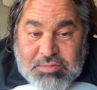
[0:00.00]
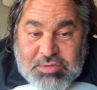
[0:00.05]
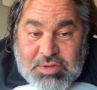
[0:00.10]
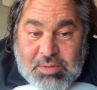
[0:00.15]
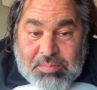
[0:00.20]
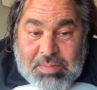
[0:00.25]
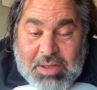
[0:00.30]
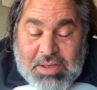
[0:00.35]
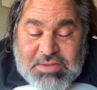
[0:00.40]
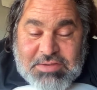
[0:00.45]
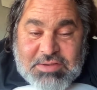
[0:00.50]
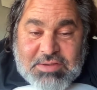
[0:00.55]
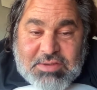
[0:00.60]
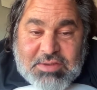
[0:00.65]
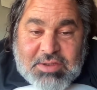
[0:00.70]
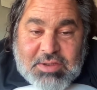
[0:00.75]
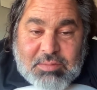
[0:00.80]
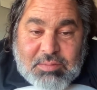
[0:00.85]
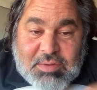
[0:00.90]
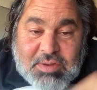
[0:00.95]
So
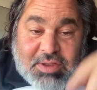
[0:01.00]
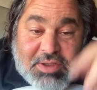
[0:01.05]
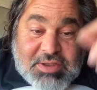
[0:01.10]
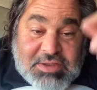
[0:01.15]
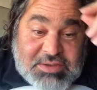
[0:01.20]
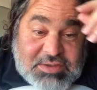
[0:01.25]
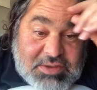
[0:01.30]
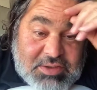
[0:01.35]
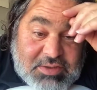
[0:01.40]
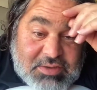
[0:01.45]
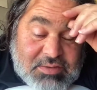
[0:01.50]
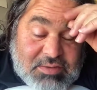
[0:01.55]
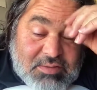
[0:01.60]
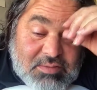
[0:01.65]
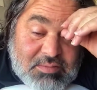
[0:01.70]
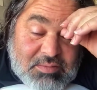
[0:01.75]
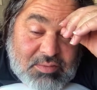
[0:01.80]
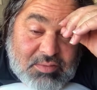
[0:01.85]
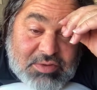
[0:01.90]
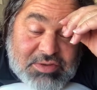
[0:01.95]
basically, religion,
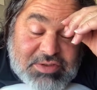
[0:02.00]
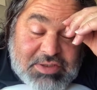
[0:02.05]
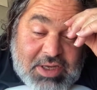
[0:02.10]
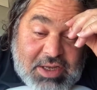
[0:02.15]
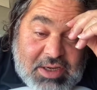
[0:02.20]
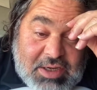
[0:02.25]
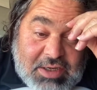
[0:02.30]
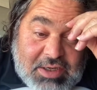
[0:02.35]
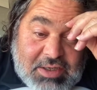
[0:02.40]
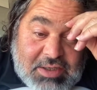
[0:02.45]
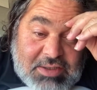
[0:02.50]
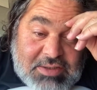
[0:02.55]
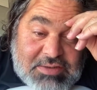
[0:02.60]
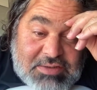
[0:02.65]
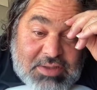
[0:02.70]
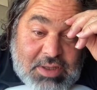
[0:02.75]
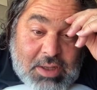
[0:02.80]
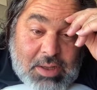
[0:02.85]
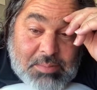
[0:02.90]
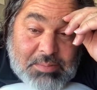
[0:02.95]
Christianity and
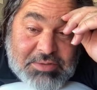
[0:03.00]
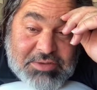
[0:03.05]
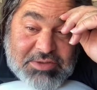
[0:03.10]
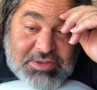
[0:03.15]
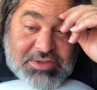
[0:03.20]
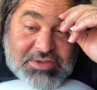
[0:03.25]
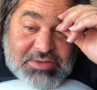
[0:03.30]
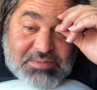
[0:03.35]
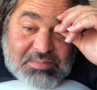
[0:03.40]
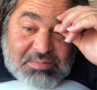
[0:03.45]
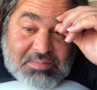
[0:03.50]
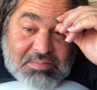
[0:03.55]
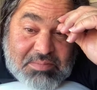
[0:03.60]
Islam, is just